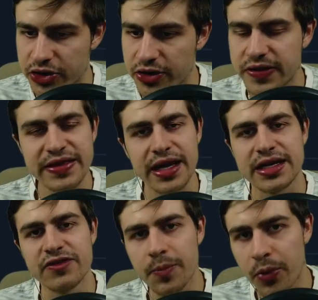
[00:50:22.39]
Do you think that
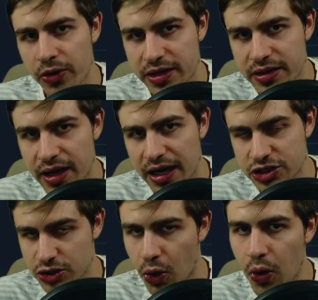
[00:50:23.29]
Liverpool
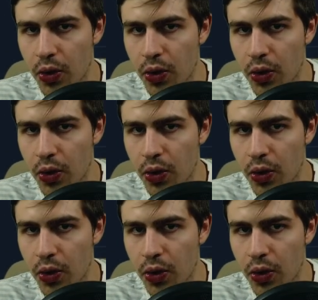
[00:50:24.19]
score,